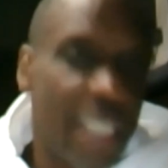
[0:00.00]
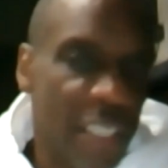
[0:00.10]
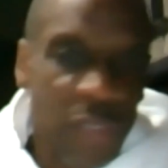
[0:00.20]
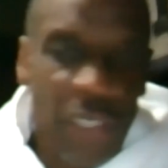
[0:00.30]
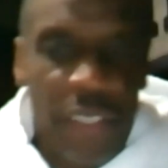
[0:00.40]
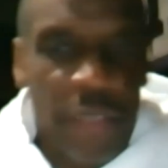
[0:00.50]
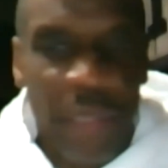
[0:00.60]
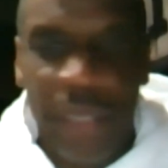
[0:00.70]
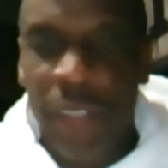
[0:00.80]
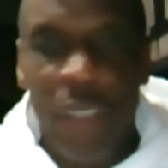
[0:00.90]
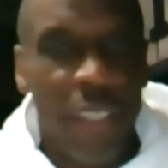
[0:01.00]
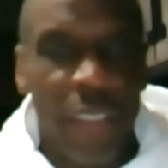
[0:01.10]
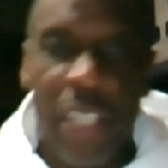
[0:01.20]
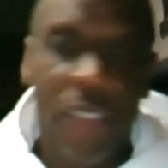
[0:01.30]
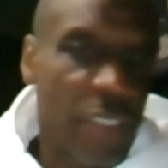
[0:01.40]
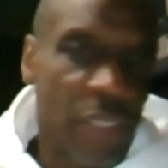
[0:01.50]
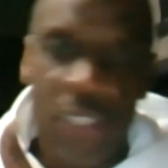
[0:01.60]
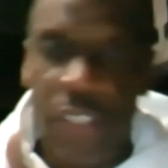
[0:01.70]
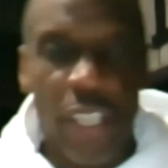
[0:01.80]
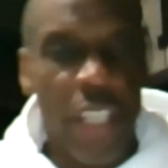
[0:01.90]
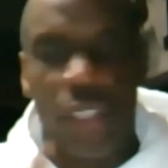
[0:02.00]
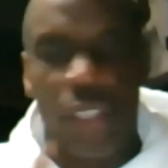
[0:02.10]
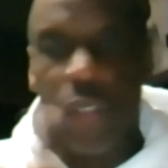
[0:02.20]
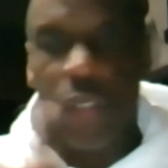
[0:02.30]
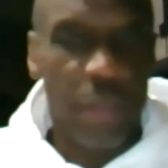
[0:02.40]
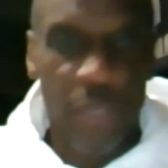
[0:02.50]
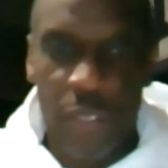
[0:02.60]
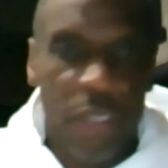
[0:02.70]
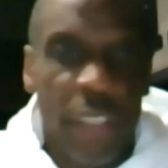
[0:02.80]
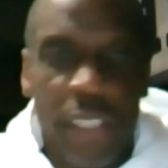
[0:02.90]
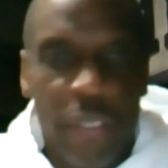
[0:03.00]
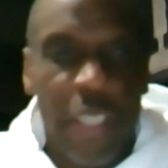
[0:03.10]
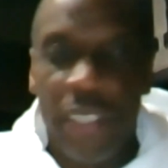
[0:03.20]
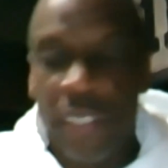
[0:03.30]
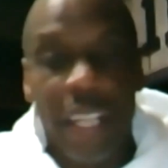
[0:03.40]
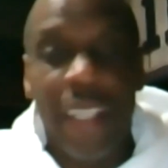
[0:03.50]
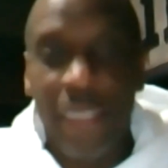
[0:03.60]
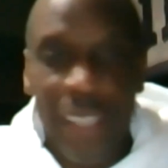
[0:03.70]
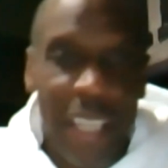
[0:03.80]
of injuries, but things just started changing. The whole chemistry started changing a lot.